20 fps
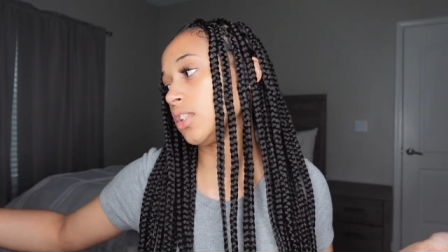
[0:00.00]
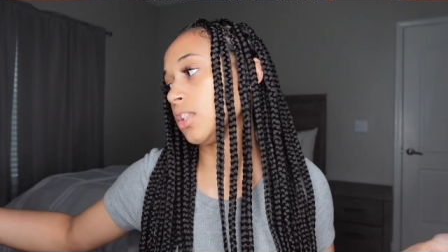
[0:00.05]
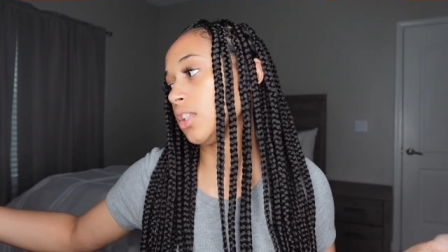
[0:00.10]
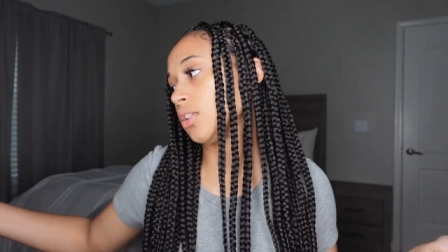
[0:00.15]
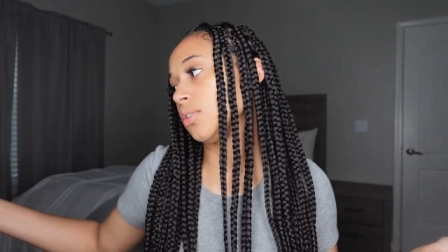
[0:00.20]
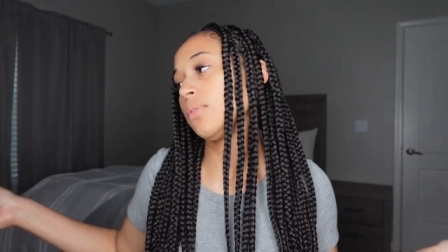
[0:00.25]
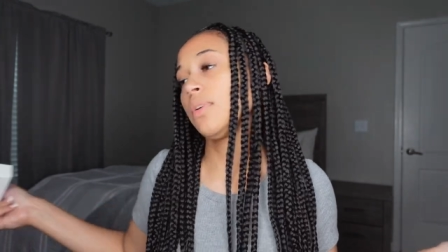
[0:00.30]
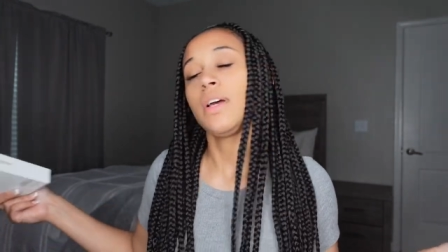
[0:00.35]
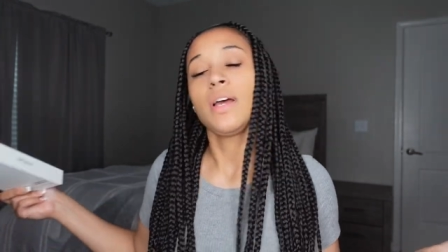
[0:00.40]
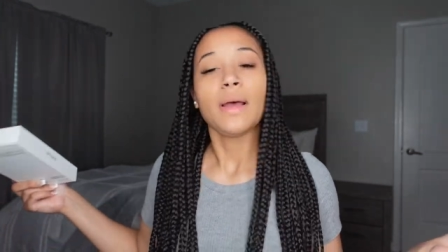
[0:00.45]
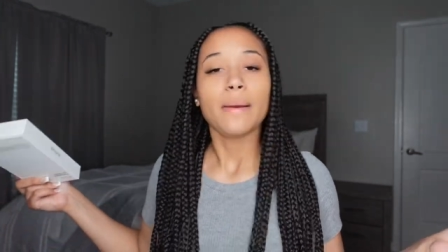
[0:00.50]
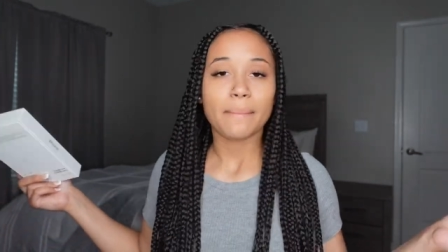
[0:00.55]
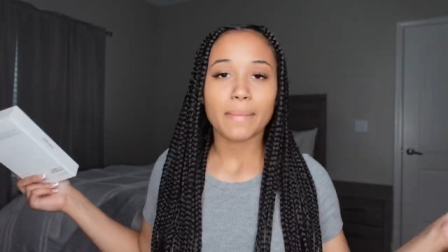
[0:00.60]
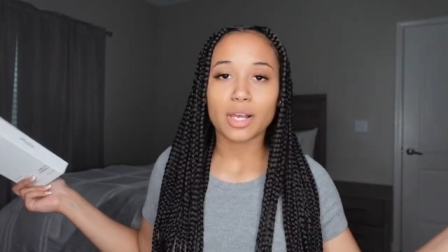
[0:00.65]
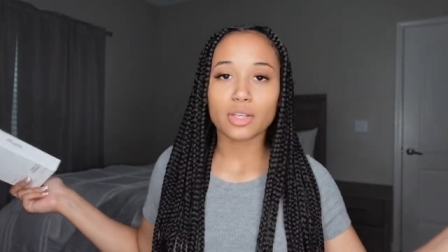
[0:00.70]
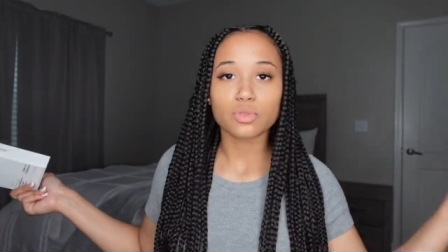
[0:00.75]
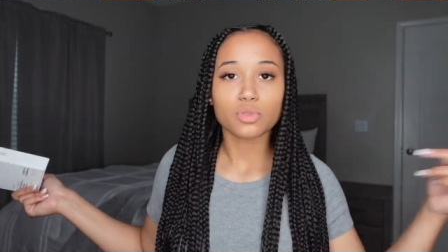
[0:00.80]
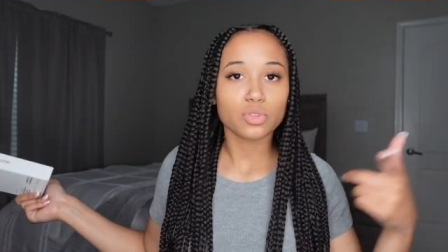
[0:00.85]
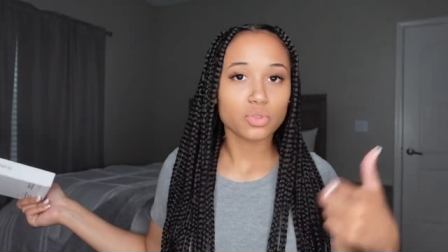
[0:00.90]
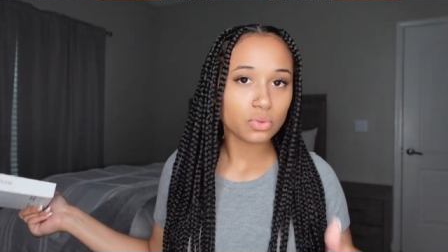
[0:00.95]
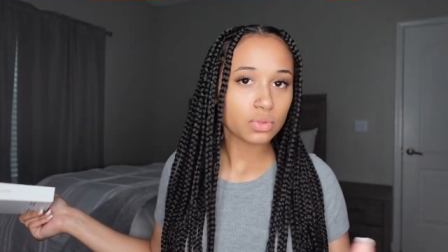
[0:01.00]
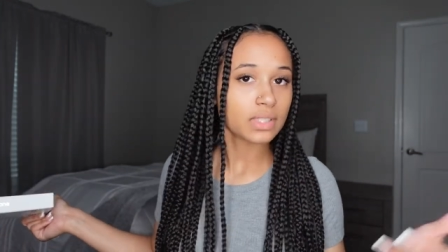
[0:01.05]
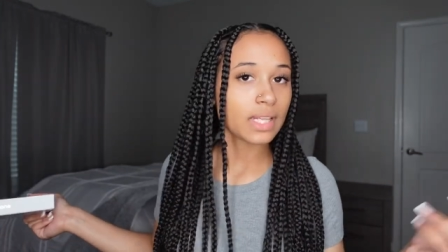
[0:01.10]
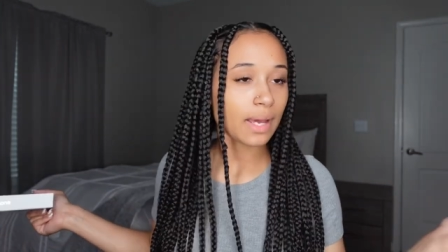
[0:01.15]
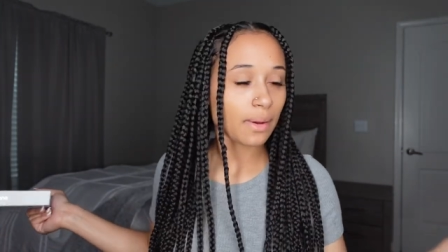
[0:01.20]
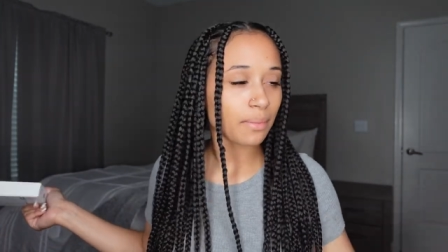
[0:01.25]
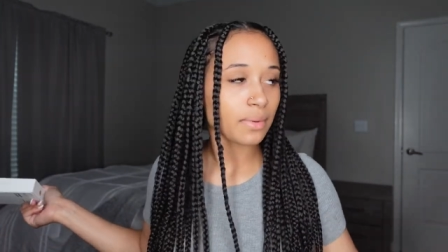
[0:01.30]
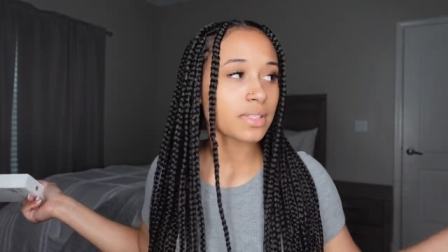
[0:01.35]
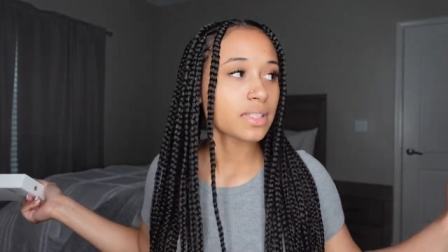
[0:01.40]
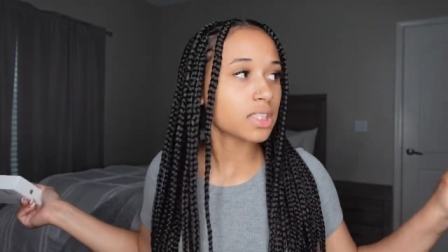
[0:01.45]
so might as well use
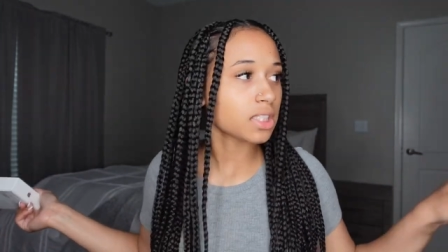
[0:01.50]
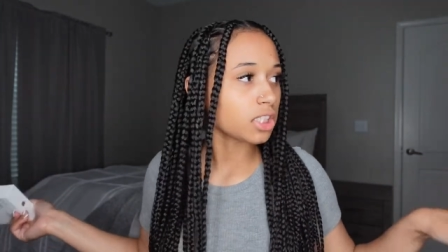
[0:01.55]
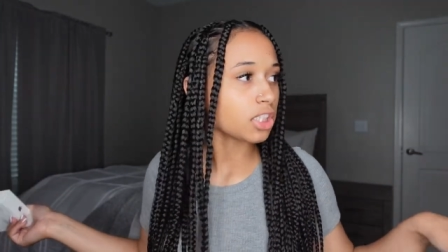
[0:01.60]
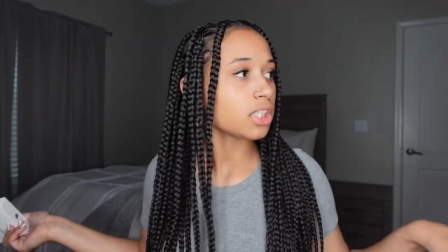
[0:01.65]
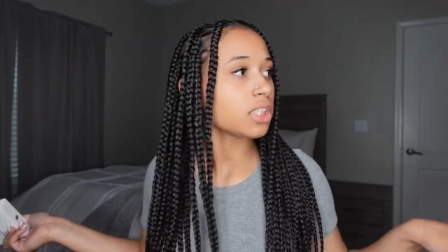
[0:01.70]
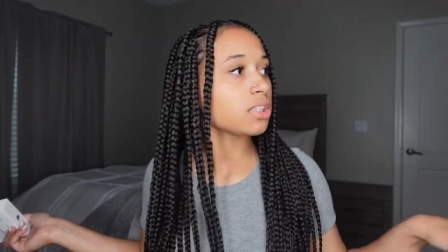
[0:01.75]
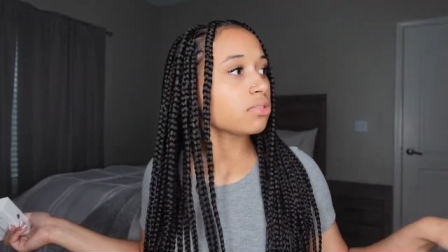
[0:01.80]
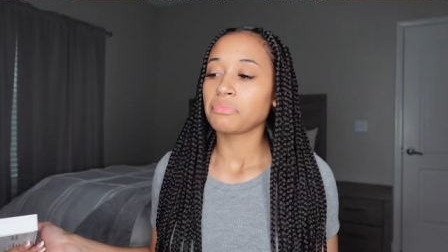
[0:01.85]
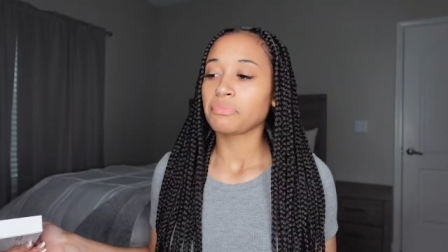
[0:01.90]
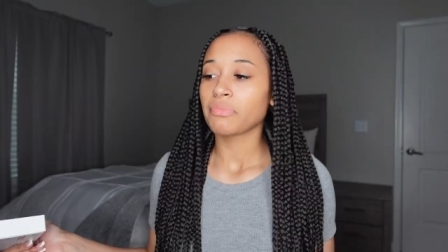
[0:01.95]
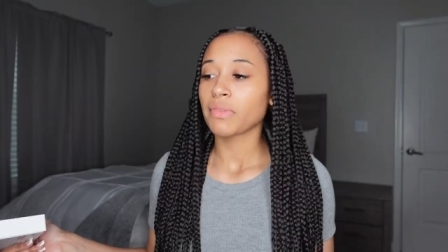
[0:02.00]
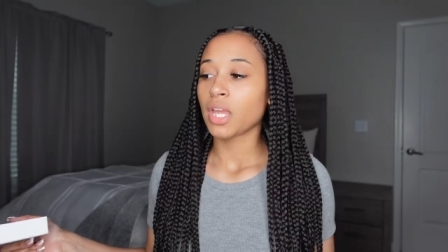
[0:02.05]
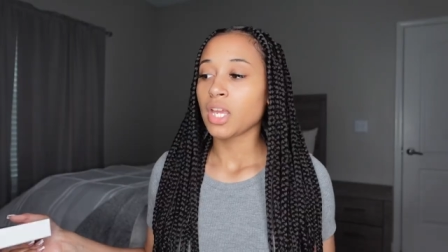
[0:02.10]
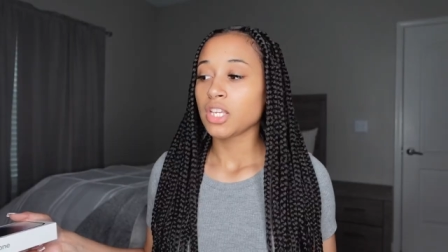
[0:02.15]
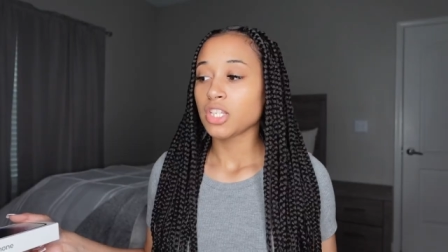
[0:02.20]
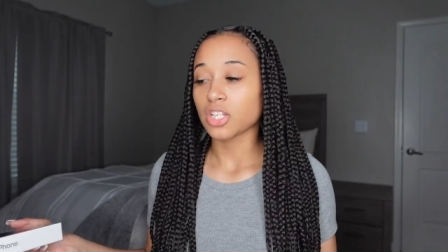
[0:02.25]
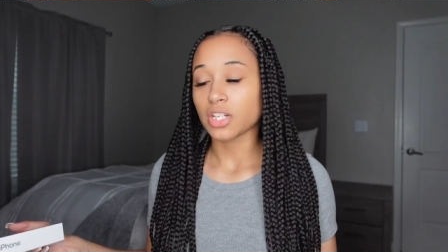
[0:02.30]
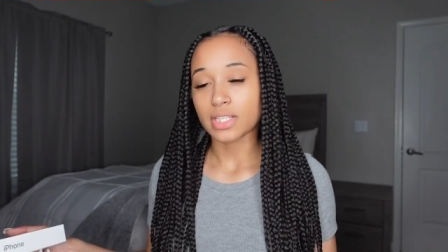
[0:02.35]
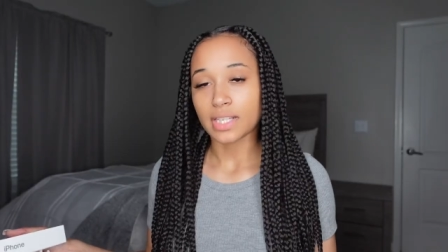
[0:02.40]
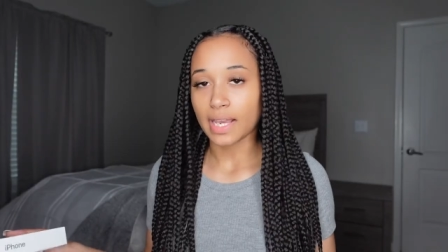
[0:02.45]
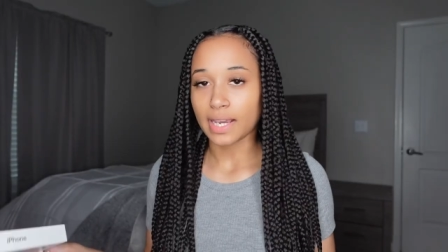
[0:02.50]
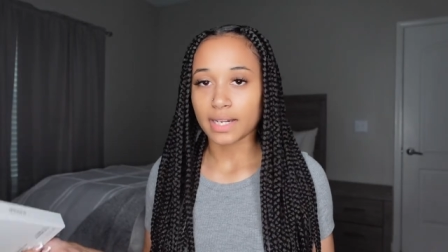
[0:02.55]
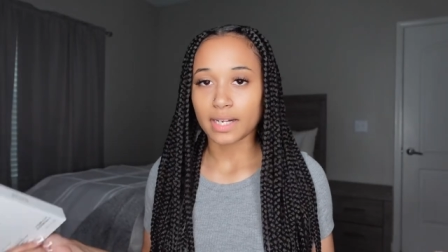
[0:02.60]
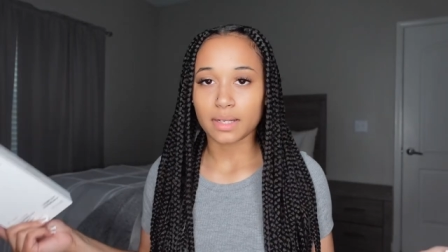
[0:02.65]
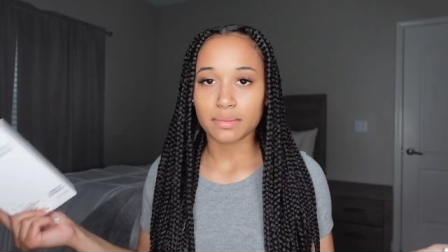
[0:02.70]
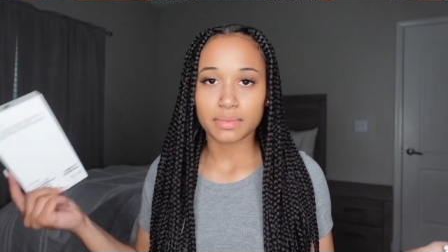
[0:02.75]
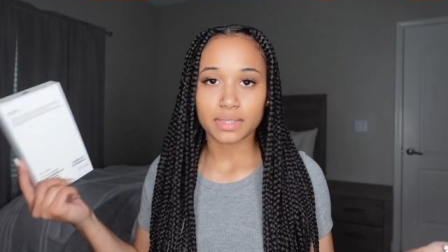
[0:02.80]
that one to start acting up.